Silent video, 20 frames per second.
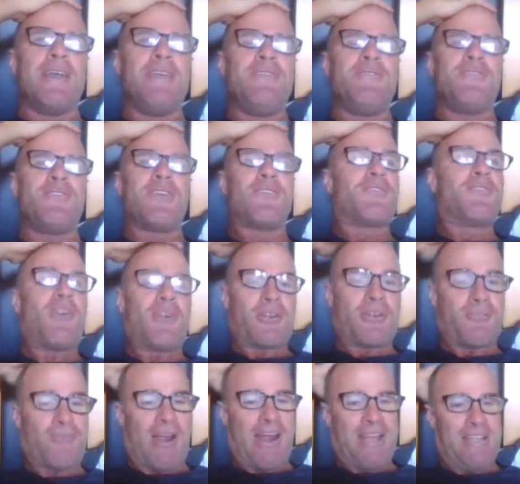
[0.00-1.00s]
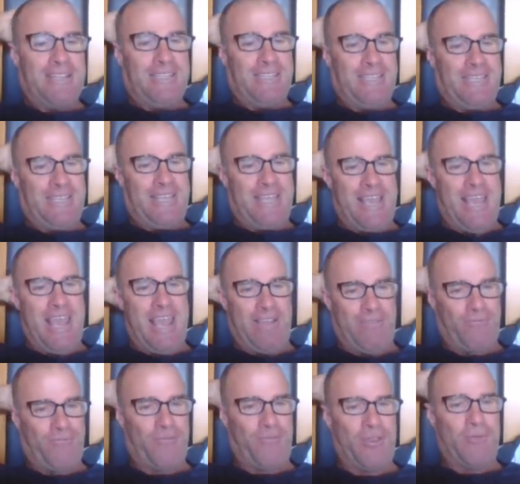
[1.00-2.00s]
He's just not a great
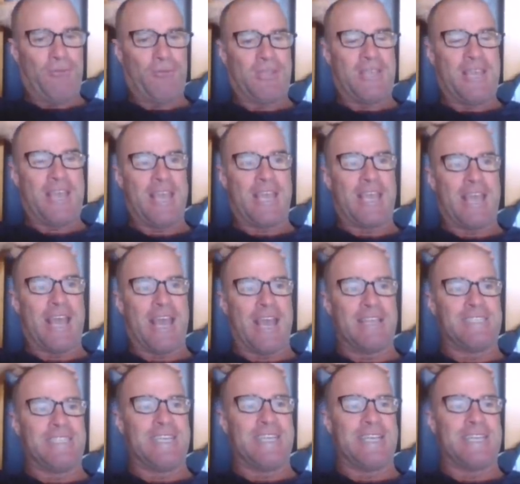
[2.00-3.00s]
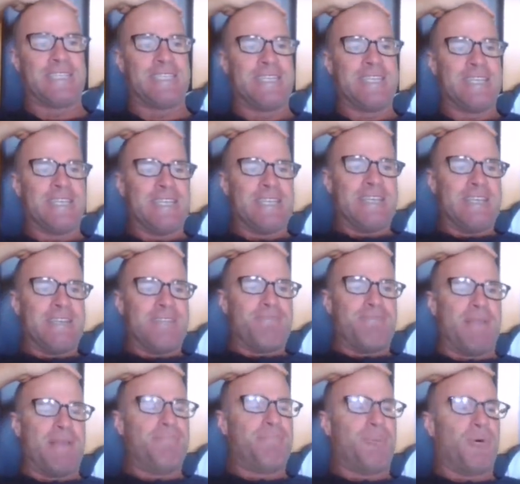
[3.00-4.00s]
field kick, as in
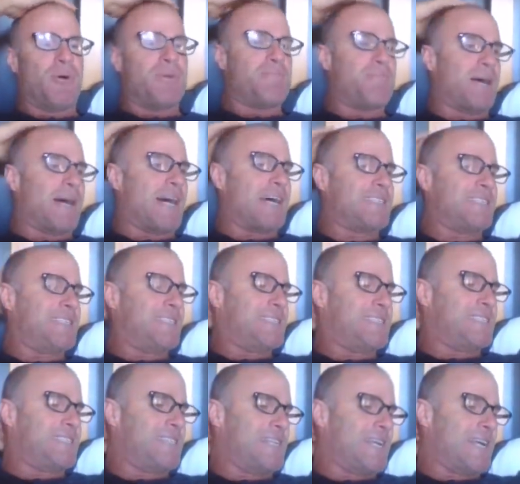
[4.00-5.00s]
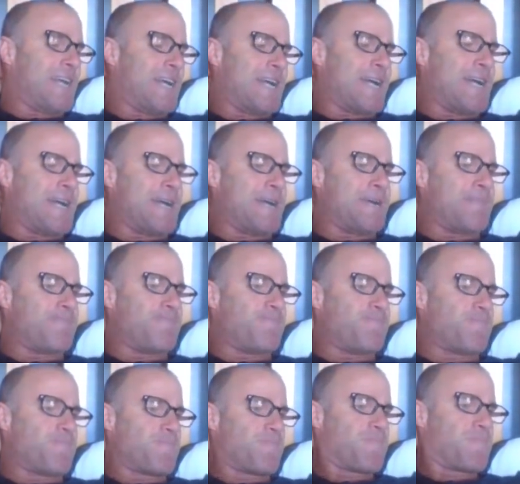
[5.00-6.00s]
pinpoint passes. I
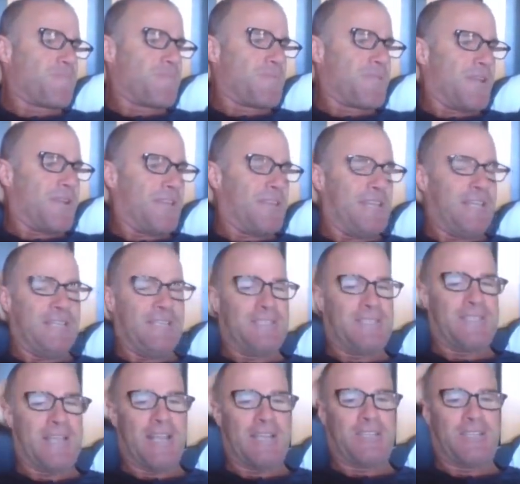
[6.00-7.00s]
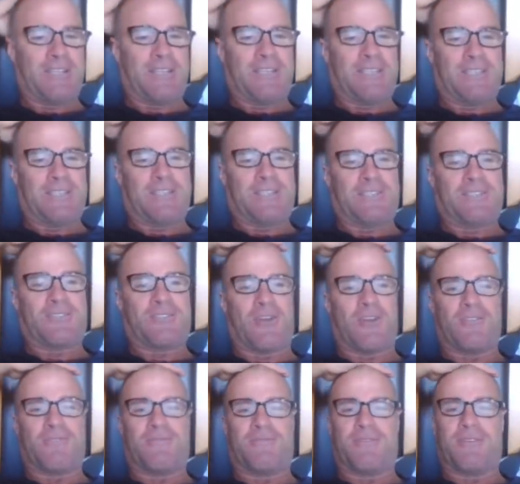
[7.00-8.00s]
think his set
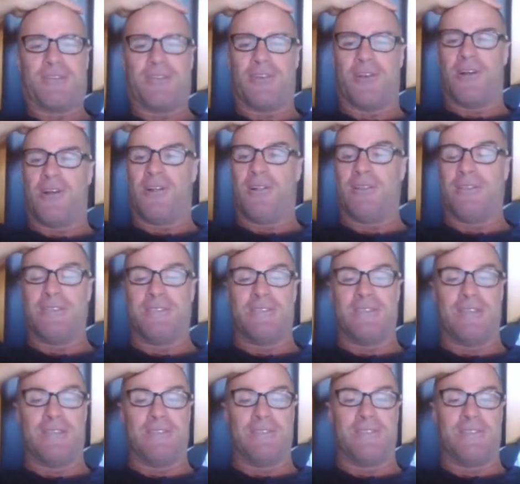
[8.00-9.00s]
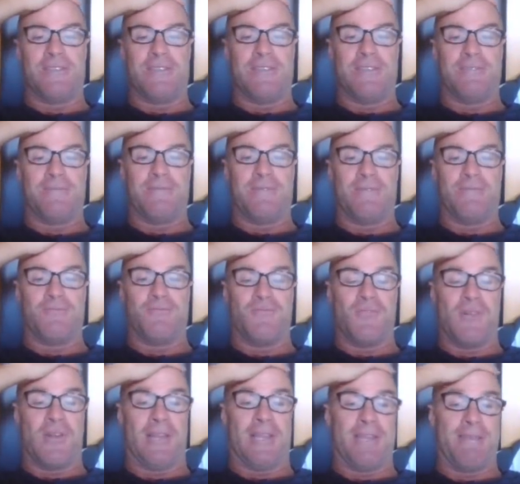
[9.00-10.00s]
shot for goal is
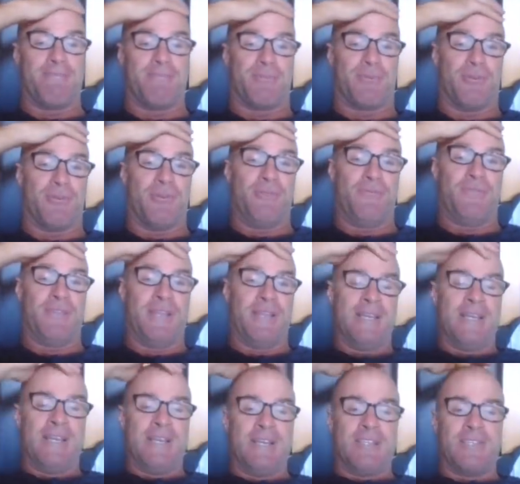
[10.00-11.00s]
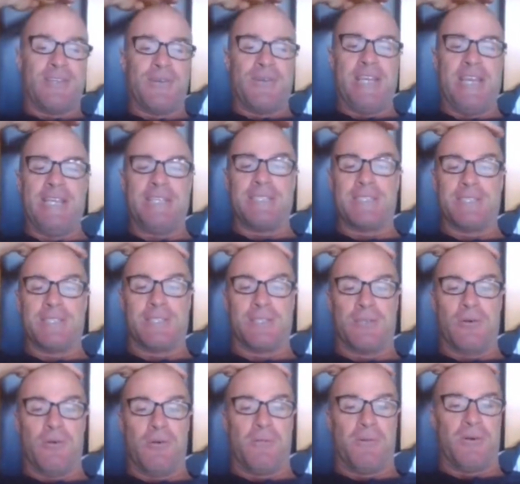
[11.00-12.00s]
really improved. So he hits the
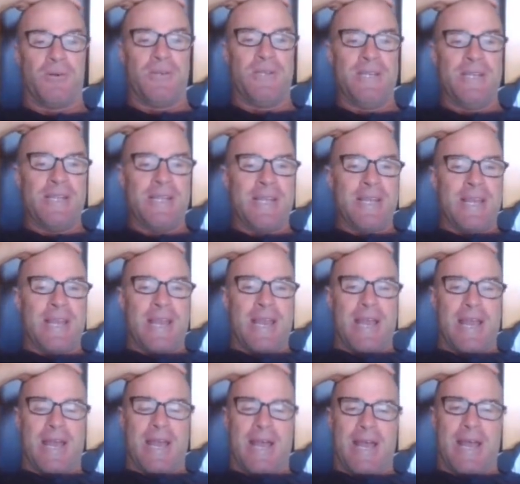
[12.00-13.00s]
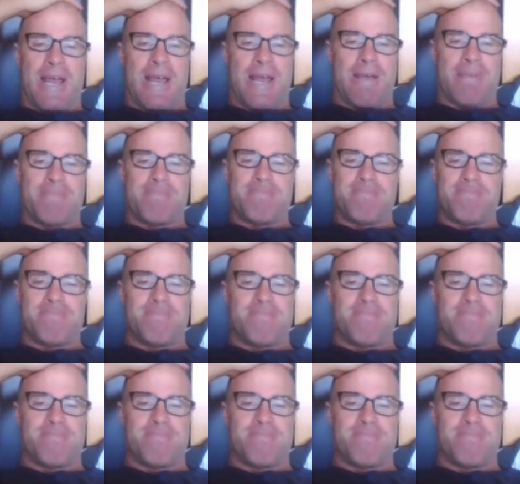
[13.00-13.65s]
scoreboard. I